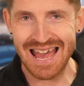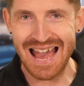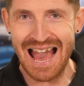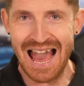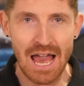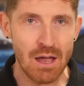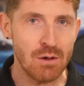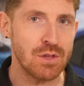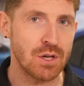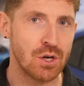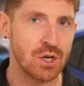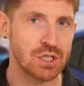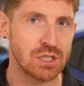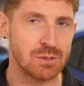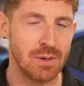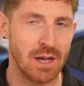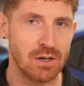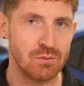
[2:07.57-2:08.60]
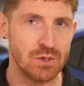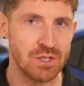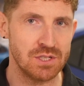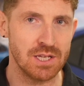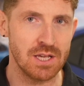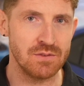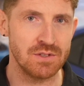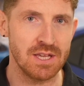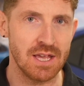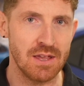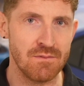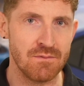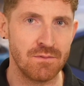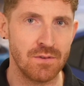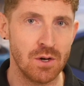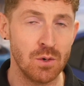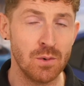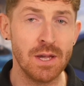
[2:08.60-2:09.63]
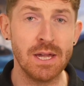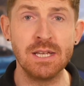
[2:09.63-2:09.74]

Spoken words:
How the customer receives the info